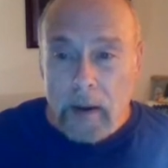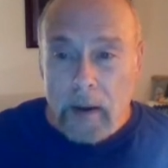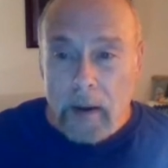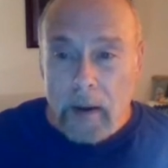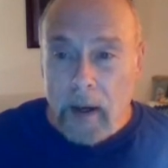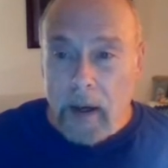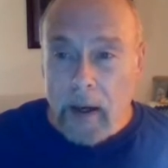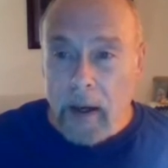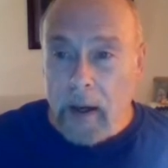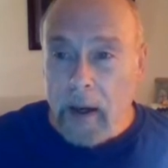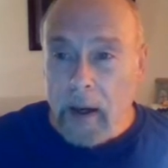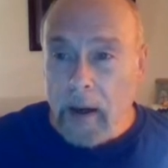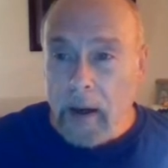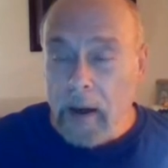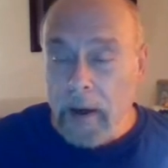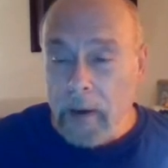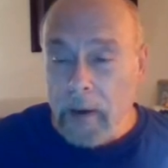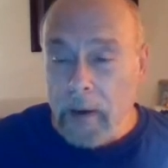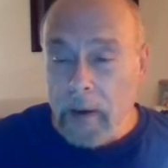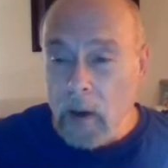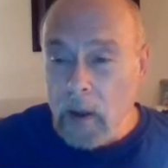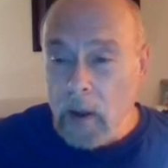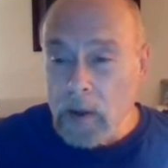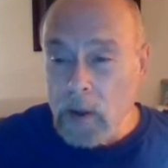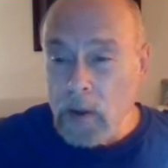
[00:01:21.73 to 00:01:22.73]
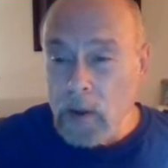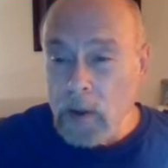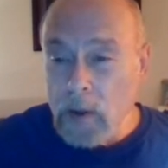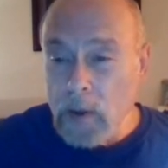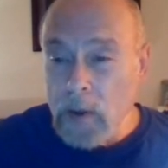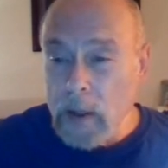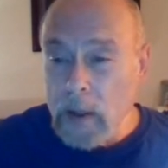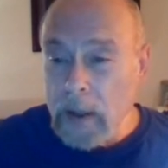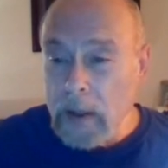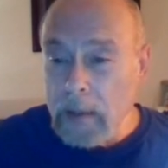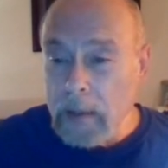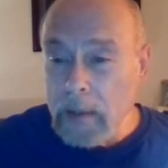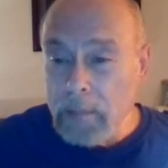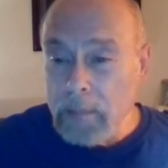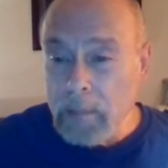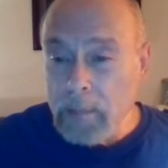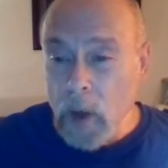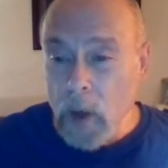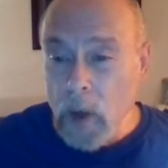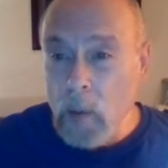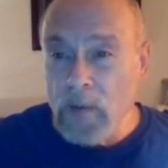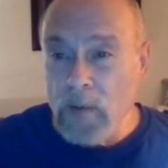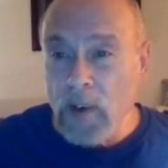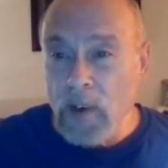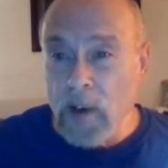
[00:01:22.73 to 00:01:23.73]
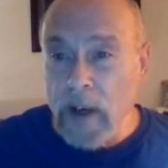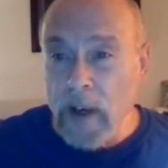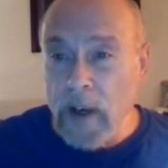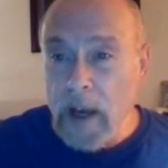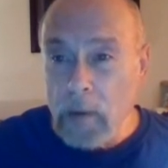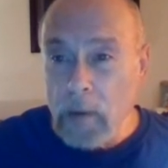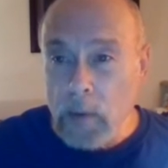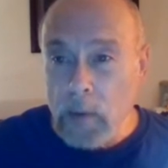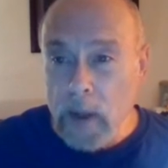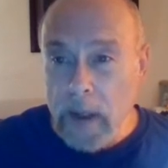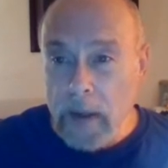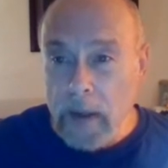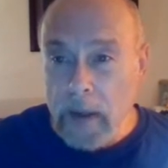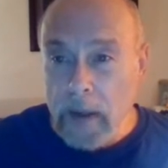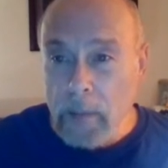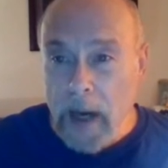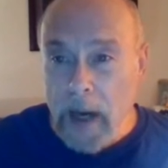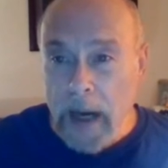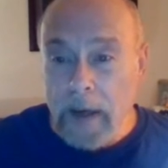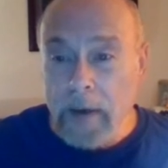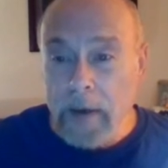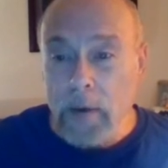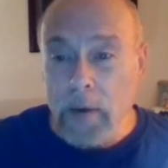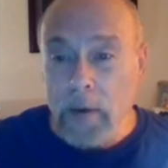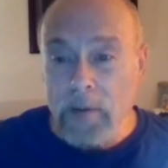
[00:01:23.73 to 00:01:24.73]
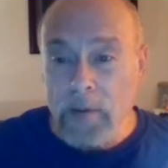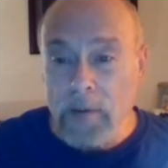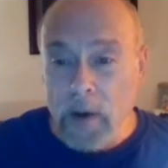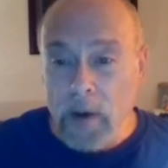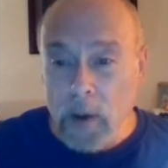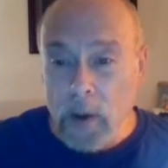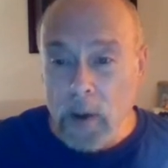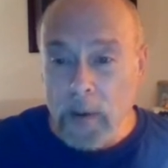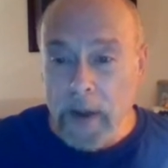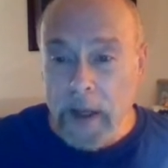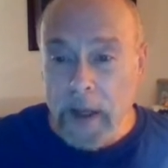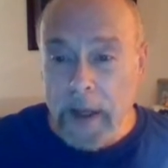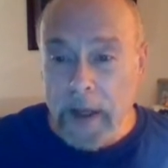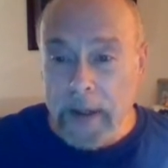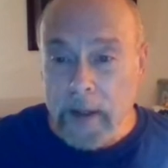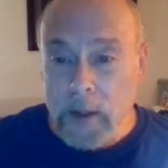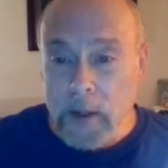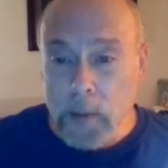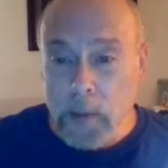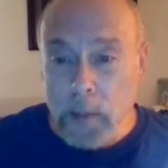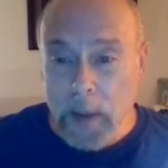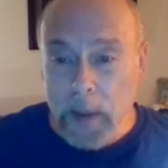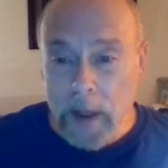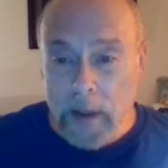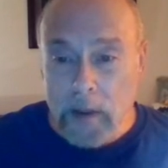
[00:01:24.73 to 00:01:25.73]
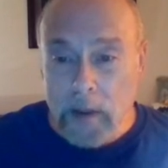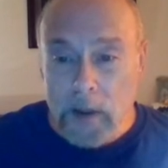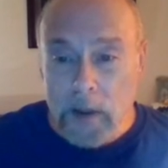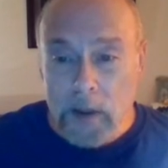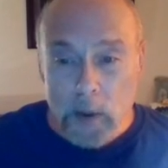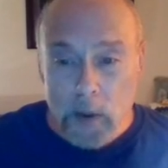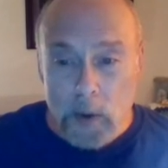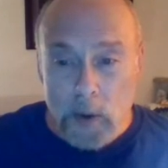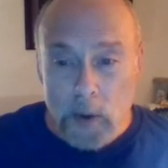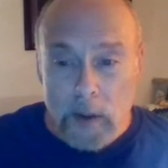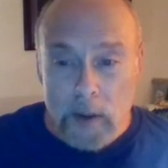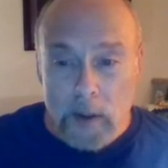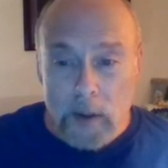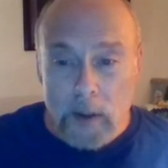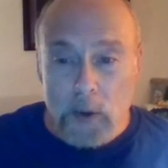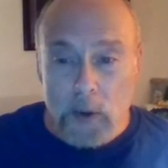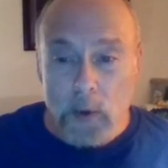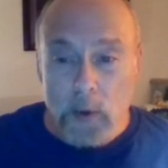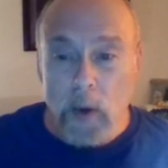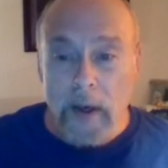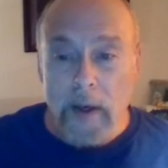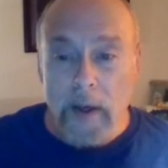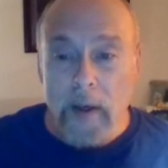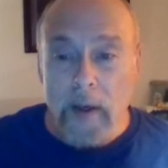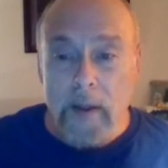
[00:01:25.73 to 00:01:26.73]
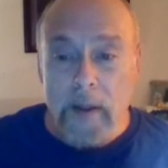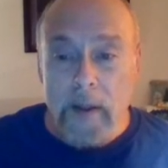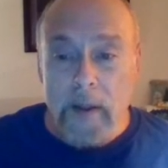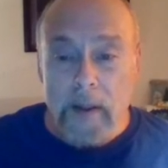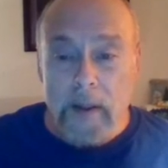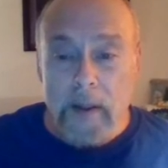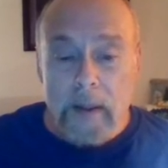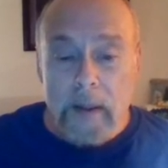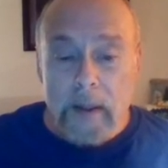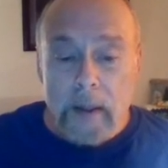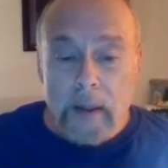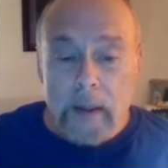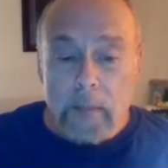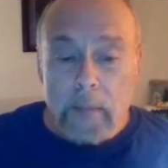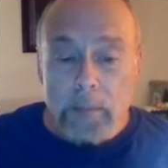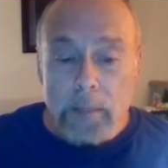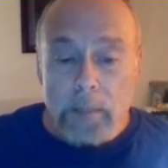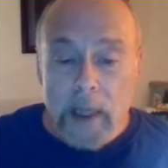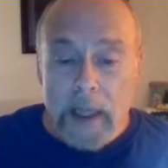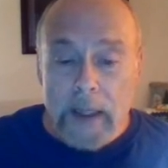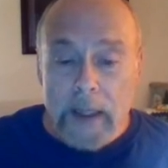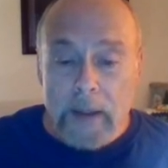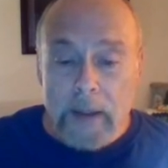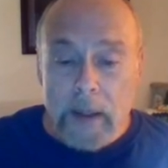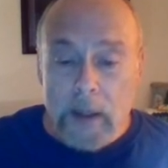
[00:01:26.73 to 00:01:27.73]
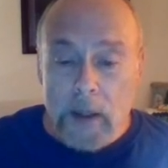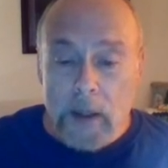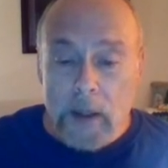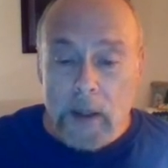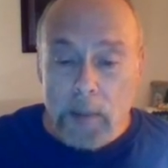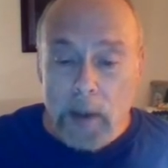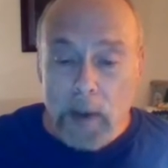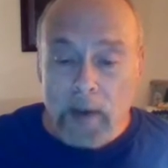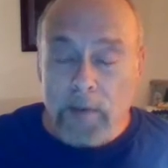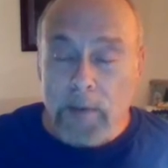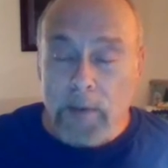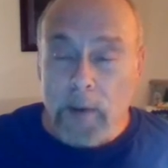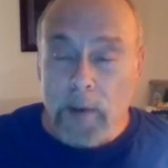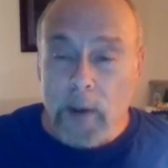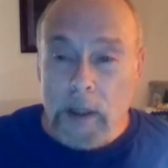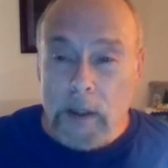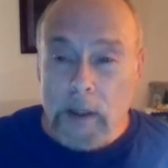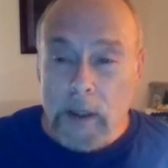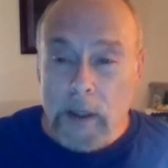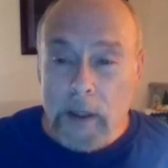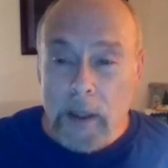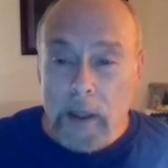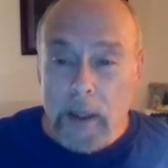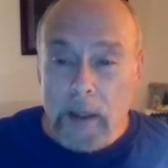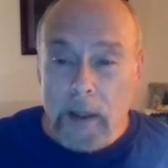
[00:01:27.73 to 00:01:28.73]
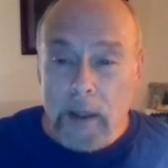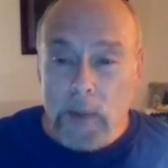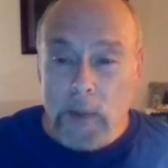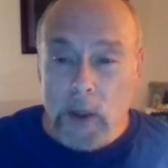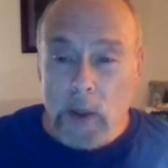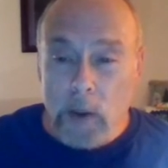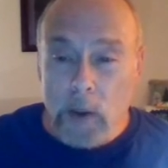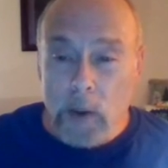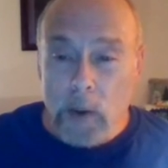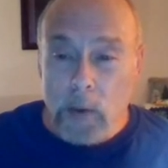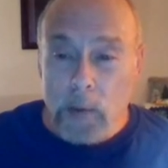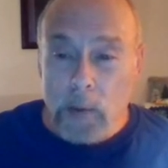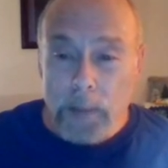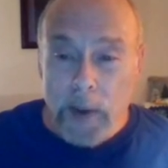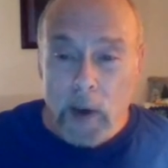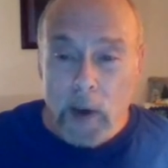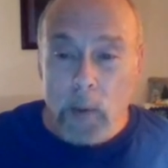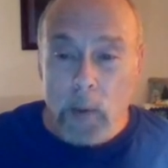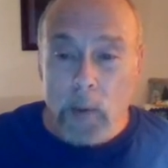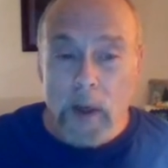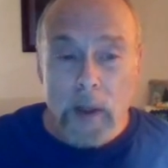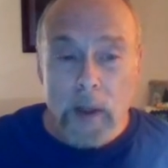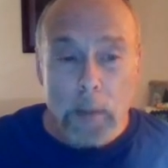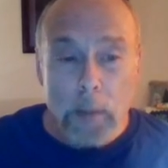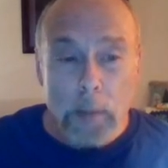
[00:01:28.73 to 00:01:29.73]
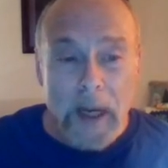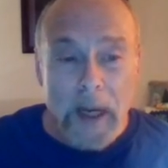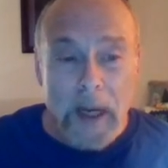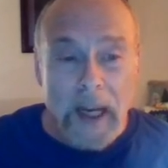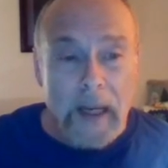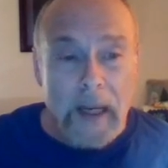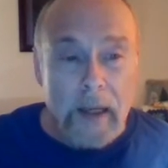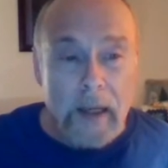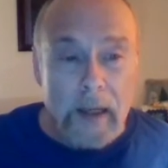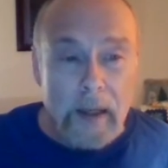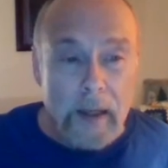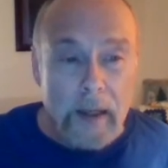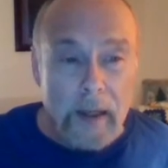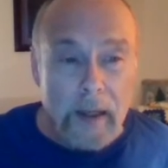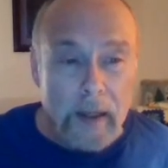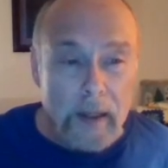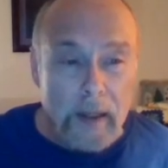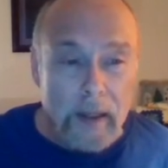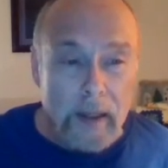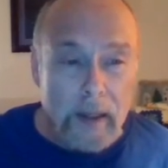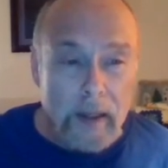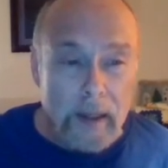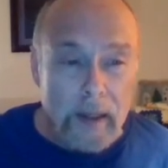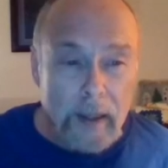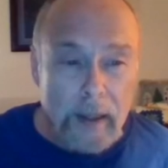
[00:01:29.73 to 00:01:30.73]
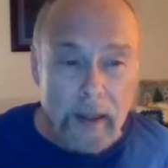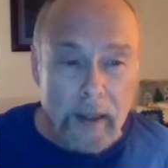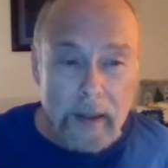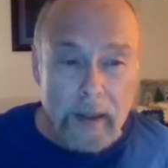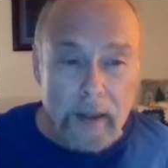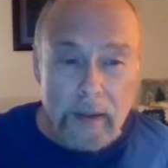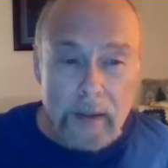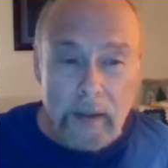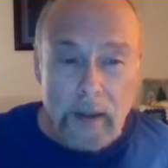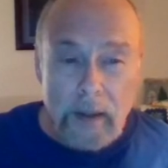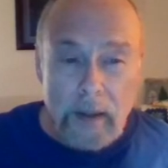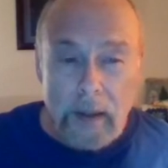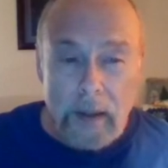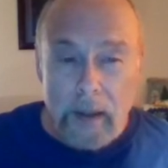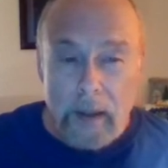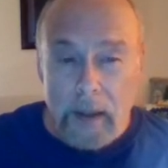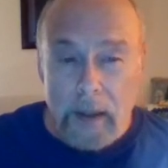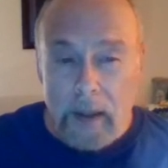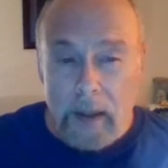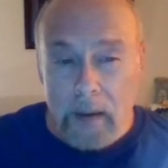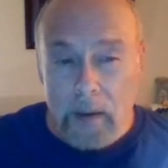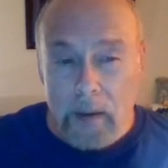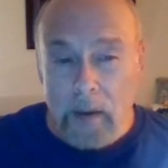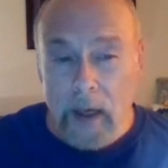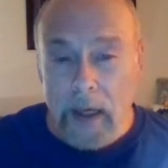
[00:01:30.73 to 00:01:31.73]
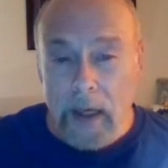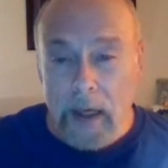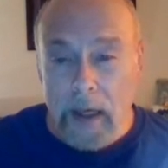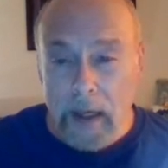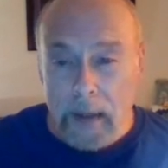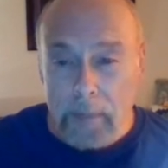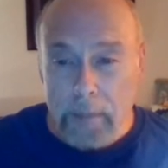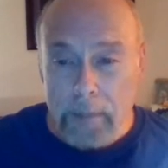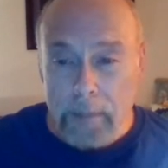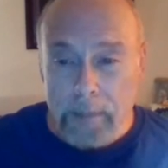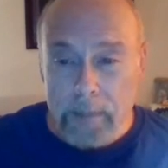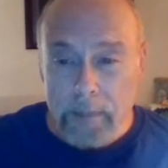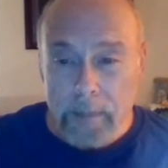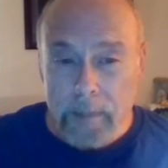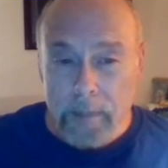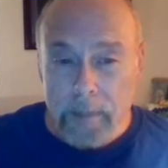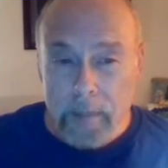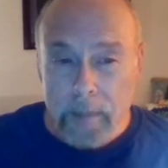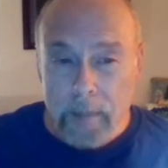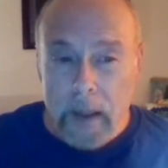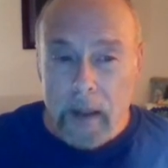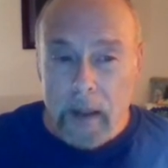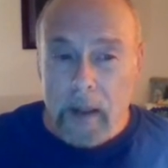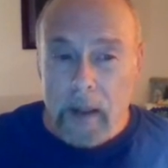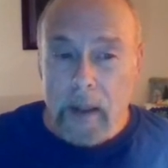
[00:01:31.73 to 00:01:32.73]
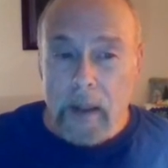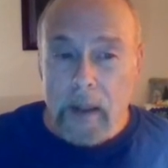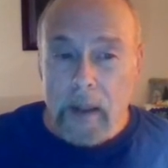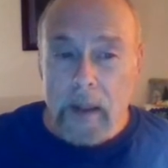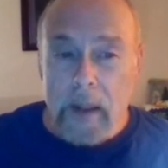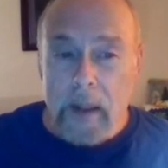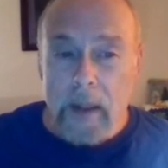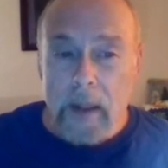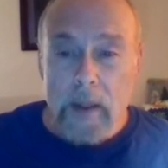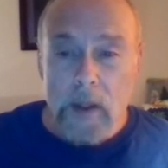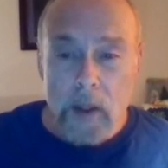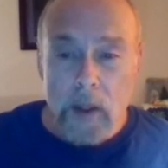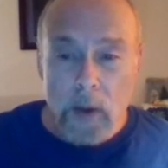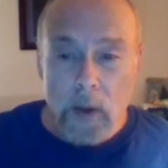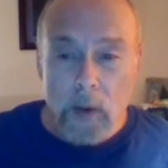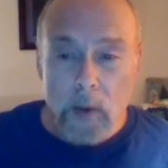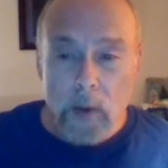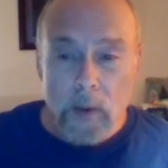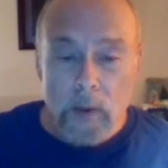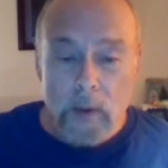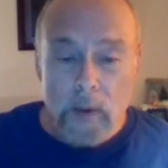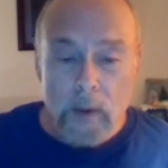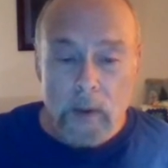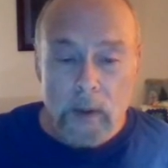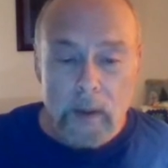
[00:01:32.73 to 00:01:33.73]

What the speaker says: And also, hopefully, I will get a microphone that is better suited as well. But this is my first attempt, so bear with me, and here I am. So,